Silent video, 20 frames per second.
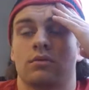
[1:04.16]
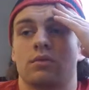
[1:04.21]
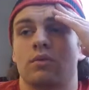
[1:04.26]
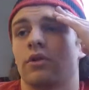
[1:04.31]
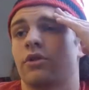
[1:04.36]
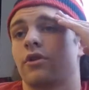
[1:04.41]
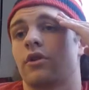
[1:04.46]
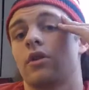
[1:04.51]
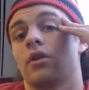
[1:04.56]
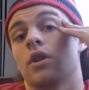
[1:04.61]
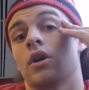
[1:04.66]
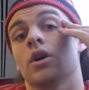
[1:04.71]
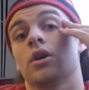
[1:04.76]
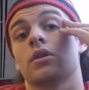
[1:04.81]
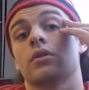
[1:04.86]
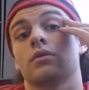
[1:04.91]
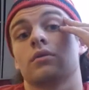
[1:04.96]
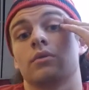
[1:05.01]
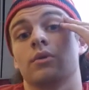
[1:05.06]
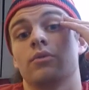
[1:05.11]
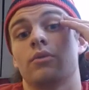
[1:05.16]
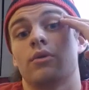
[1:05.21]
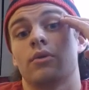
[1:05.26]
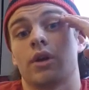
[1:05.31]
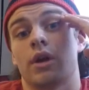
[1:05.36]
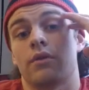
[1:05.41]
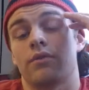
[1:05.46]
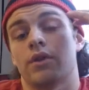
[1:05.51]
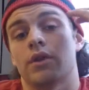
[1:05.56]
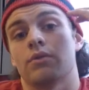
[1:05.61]
with our luck, we
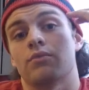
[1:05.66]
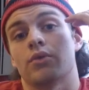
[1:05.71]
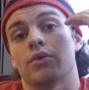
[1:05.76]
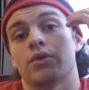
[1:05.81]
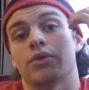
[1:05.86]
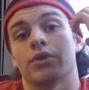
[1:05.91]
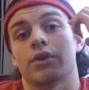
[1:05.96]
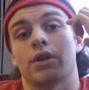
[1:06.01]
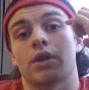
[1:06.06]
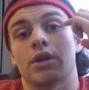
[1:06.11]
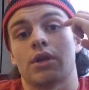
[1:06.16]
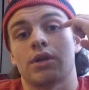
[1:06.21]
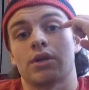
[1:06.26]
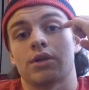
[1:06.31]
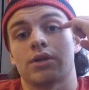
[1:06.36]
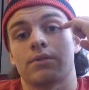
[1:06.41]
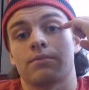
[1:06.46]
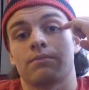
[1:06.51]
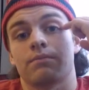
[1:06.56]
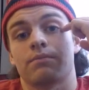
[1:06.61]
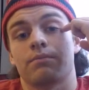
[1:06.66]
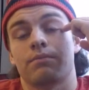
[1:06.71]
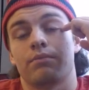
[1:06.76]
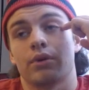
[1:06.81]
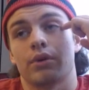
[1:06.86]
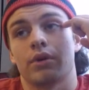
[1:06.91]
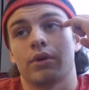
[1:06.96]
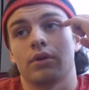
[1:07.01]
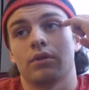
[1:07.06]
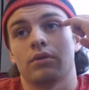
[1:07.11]
won't have any more delays,
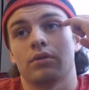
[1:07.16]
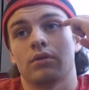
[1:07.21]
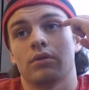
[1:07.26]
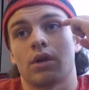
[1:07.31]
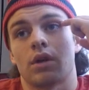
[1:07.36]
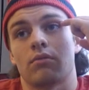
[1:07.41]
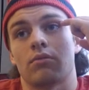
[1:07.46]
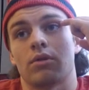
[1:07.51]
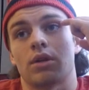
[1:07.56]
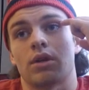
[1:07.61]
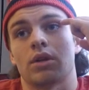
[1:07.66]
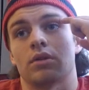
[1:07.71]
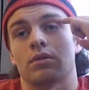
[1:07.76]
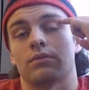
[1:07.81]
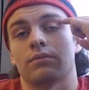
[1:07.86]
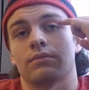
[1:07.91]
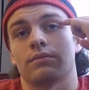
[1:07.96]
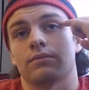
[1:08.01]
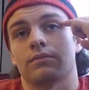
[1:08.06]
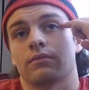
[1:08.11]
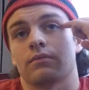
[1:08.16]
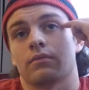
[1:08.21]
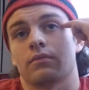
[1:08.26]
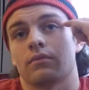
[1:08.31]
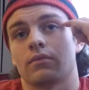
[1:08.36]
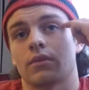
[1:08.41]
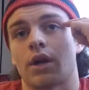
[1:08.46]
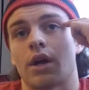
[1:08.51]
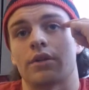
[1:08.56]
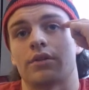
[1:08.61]
but I mean,
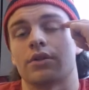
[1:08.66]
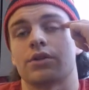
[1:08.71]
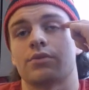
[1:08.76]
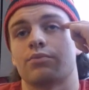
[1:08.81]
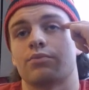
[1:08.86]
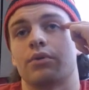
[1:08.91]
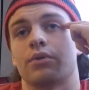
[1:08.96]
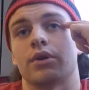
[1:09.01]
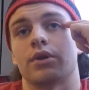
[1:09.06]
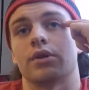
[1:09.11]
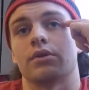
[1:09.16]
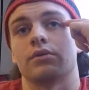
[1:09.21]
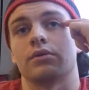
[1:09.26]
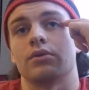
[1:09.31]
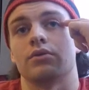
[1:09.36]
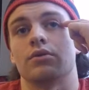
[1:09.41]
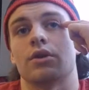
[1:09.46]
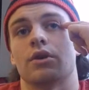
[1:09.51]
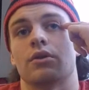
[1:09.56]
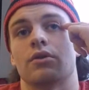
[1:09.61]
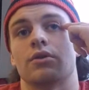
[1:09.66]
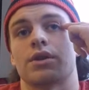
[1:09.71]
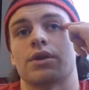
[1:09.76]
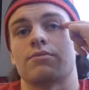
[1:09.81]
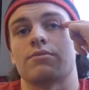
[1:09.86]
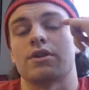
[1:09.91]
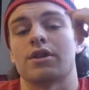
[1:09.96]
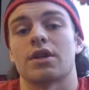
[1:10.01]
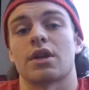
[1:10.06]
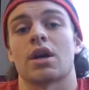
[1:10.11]
at this point, who knows? I
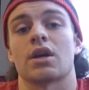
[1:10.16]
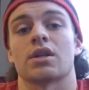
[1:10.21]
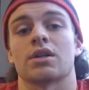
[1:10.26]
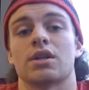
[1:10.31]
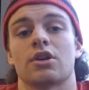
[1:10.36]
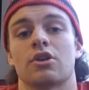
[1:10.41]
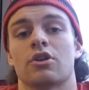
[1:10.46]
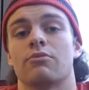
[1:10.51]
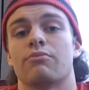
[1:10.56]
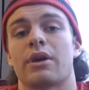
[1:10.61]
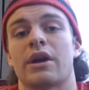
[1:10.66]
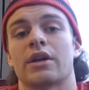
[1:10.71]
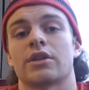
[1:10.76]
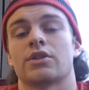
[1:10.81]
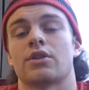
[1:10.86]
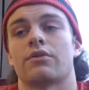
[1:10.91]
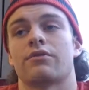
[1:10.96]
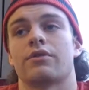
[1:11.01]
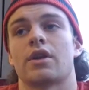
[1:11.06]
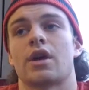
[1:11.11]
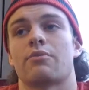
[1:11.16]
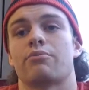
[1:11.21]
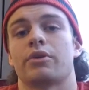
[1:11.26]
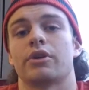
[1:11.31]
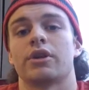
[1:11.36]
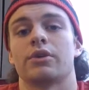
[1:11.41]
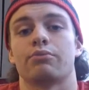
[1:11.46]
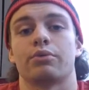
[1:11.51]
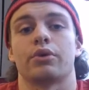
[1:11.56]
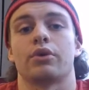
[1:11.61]
mean, they got to take our bags off of that
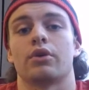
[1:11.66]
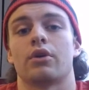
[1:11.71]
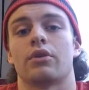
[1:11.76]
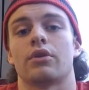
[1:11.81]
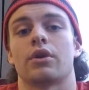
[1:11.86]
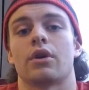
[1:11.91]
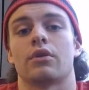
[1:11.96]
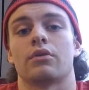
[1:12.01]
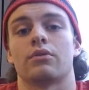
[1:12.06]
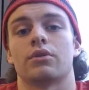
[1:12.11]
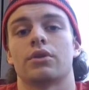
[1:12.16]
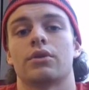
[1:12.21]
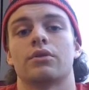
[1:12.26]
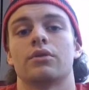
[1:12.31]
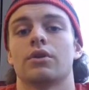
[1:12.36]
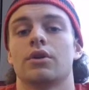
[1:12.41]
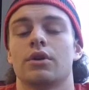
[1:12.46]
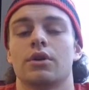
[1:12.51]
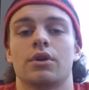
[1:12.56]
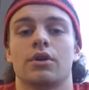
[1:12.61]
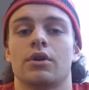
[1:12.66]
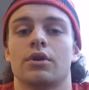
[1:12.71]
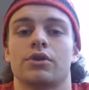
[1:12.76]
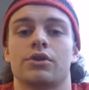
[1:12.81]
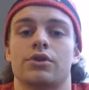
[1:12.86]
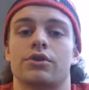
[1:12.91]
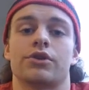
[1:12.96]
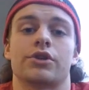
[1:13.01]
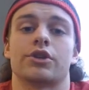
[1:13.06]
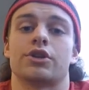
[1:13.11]
plane and put it on the other one, so
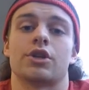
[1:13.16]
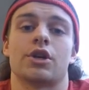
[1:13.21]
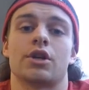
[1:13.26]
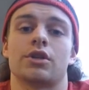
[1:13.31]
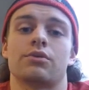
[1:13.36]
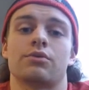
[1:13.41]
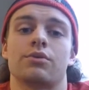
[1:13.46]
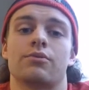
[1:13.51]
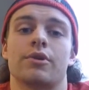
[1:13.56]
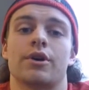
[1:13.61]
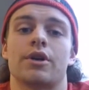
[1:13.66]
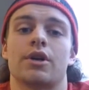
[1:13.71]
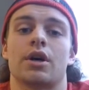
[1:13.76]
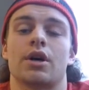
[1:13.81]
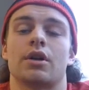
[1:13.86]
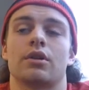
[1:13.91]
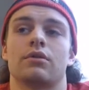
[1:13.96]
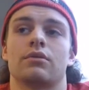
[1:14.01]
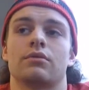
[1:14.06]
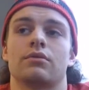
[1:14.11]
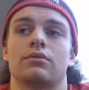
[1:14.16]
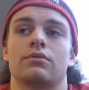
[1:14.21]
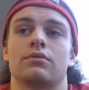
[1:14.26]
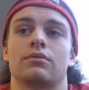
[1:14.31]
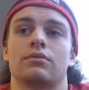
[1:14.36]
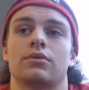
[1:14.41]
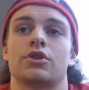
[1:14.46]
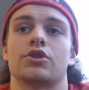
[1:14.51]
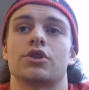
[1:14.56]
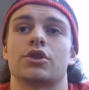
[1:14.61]
there's a chance we might not,
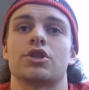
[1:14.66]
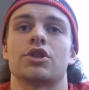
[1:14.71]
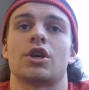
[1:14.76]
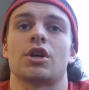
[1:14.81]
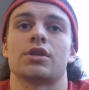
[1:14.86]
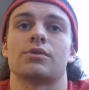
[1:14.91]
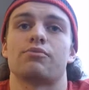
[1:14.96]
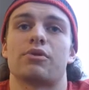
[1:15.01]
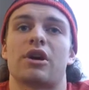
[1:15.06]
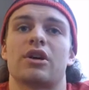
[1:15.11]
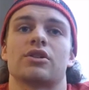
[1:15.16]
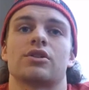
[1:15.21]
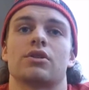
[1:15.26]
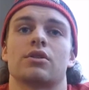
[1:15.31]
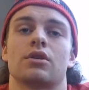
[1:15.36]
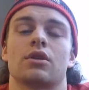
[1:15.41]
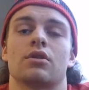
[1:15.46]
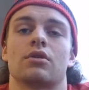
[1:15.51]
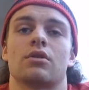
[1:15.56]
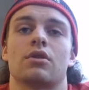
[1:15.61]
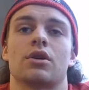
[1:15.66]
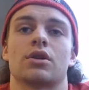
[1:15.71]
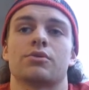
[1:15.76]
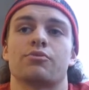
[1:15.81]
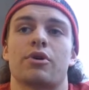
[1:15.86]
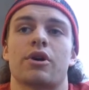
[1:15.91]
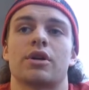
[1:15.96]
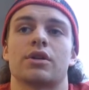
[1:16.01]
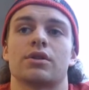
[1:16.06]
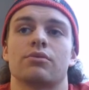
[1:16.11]
there's a chance bags could get lost,
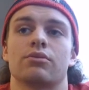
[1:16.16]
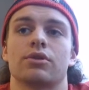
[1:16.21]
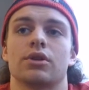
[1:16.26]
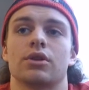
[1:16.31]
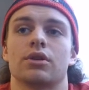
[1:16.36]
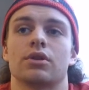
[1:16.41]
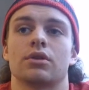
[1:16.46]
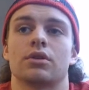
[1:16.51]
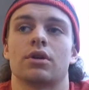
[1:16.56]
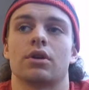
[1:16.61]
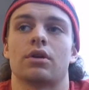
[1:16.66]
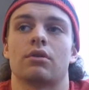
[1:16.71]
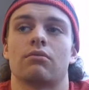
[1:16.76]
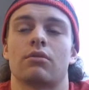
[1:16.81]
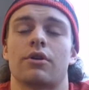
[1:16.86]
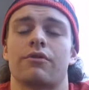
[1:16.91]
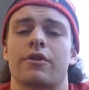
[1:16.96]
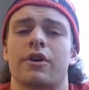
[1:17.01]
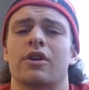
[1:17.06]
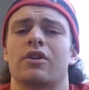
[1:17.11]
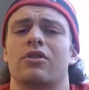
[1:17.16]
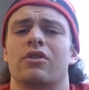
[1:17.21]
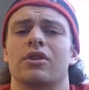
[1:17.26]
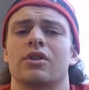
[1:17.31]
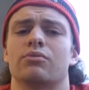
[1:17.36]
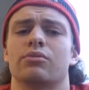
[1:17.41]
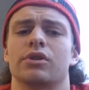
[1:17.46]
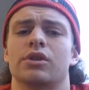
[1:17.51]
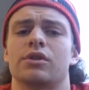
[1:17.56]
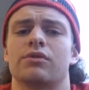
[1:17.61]
possibly. I find it hard to
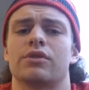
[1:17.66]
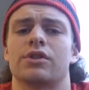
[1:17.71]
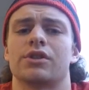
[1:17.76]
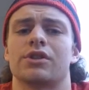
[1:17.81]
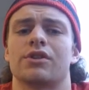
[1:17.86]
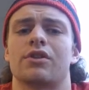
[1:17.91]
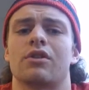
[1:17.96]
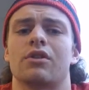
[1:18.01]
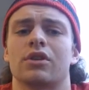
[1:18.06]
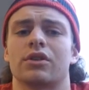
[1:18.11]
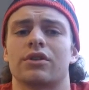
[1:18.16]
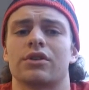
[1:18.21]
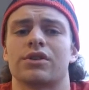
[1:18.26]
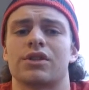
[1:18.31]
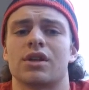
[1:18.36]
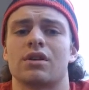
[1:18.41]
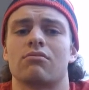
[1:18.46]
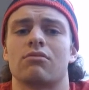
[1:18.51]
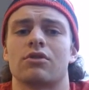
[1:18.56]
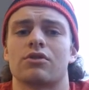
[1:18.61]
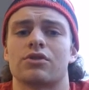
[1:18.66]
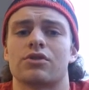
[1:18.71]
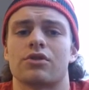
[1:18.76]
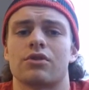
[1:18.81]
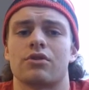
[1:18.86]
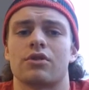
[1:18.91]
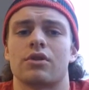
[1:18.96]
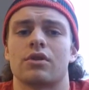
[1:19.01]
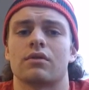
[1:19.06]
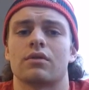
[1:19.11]
believe because they all look the same and there's
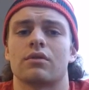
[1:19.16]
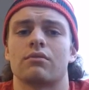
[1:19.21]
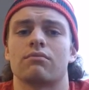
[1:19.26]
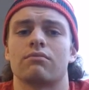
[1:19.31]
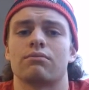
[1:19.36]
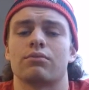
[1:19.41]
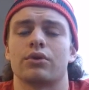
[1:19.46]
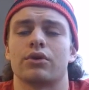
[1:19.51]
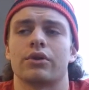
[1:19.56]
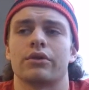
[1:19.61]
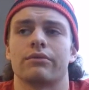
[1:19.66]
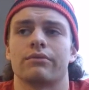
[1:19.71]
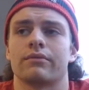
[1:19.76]
30 of them, but